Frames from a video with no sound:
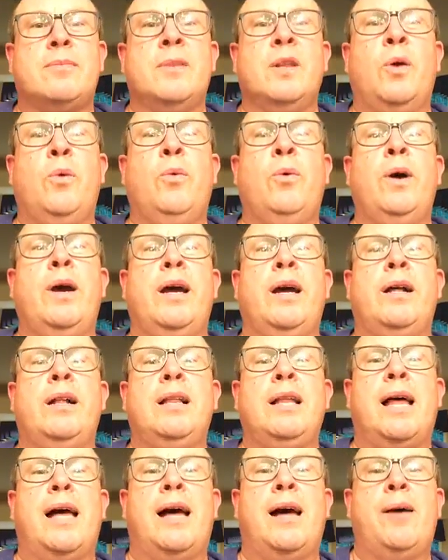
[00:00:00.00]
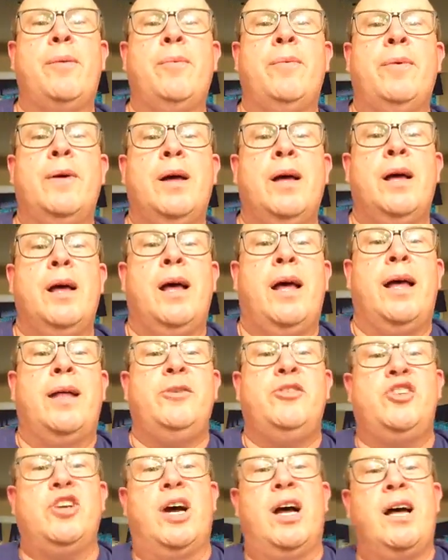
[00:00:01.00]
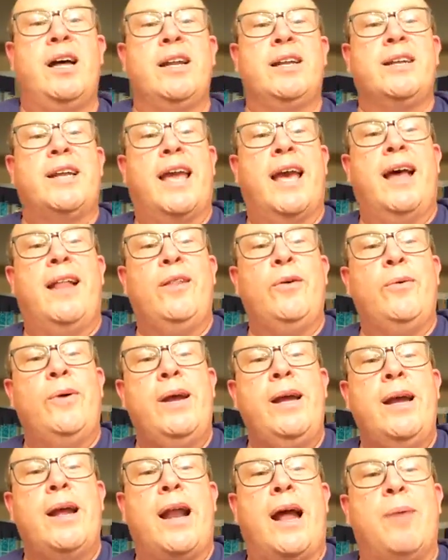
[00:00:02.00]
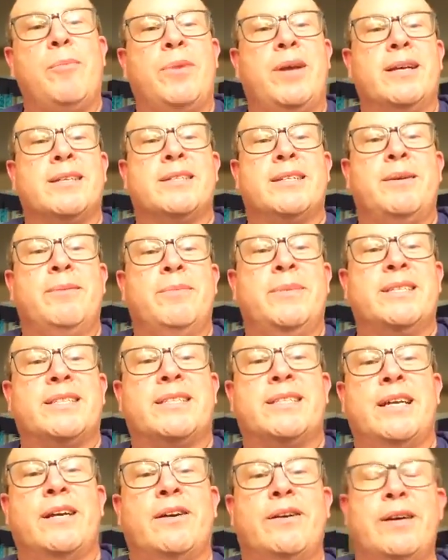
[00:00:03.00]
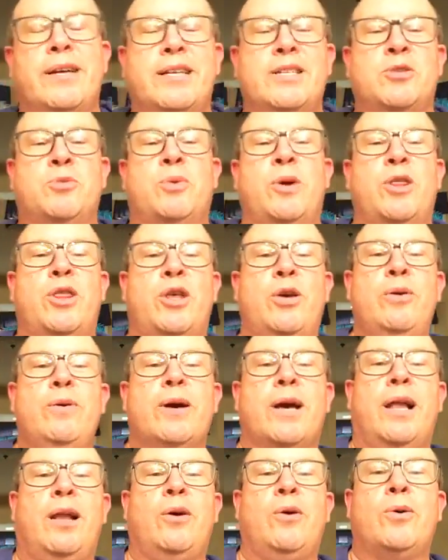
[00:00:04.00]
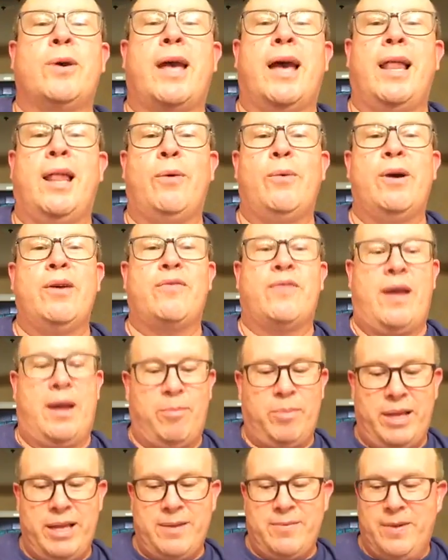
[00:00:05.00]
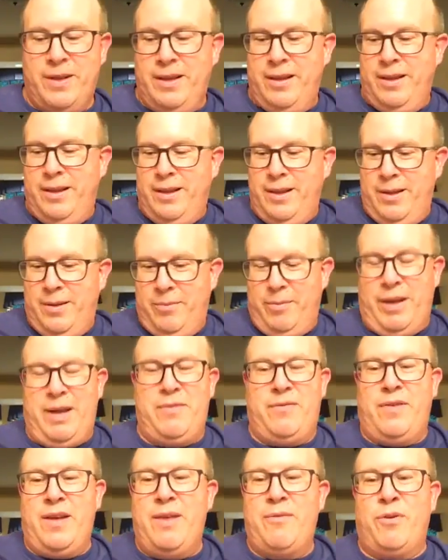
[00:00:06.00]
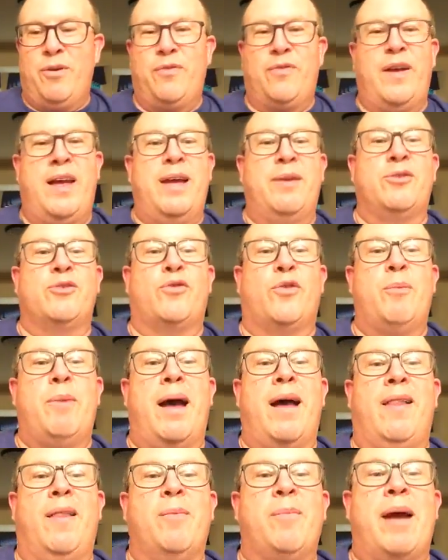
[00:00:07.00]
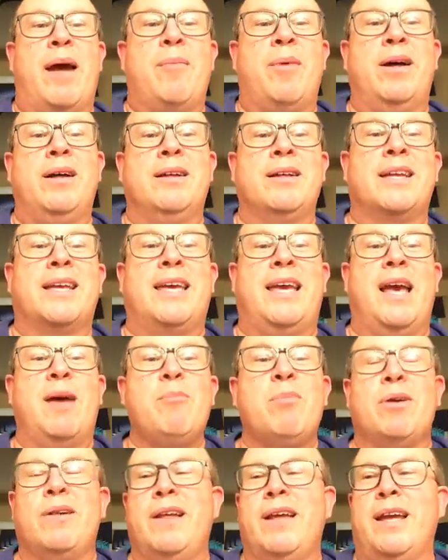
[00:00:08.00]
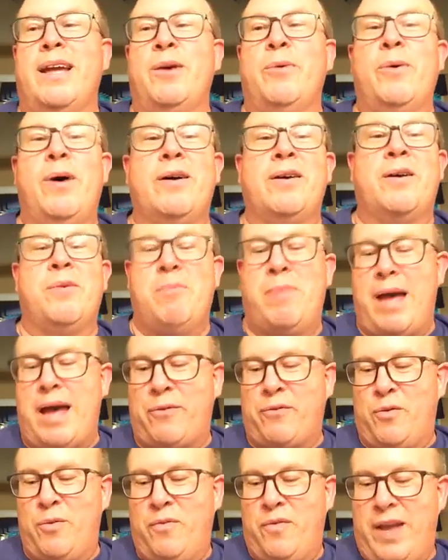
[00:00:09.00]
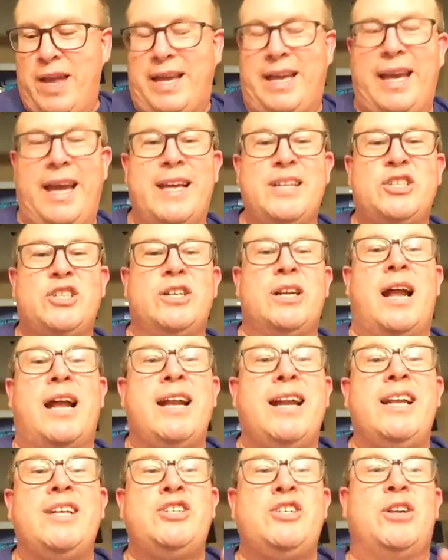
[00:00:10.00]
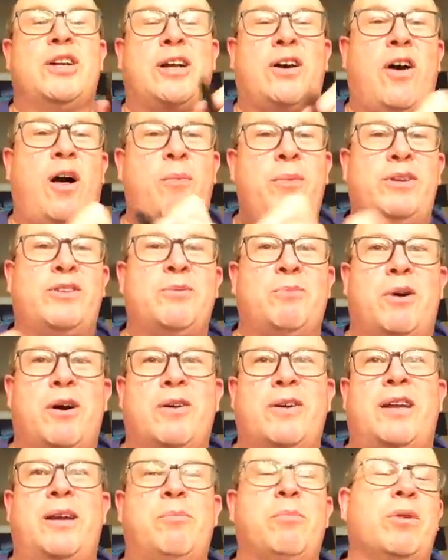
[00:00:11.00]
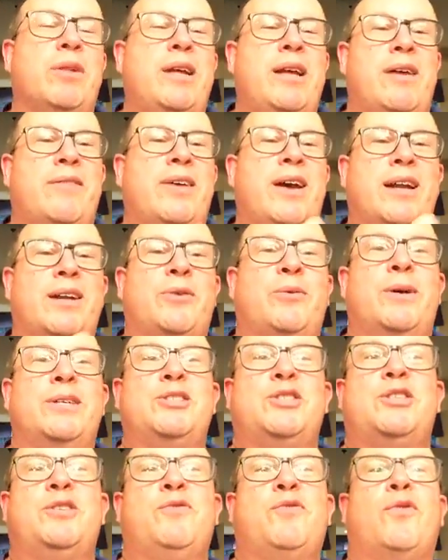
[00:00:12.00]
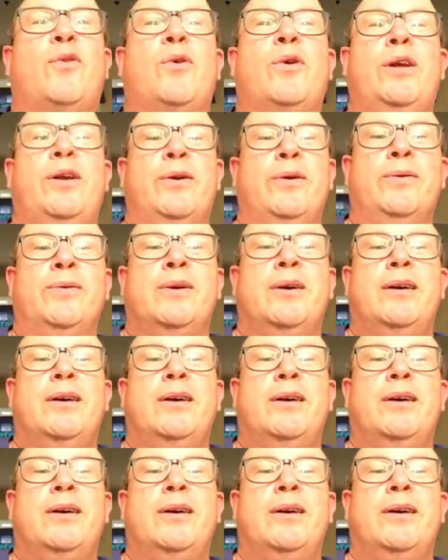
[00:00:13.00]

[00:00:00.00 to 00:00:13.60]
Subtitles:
Well, John Calloway, and I'm guessing Miss Sarah is with you. Hello, Calloway family. My favorite fans from Alabama. Kimberly, welcome back from vacation. I need you to call me tomorrow, Kimberly. I've got a question for you.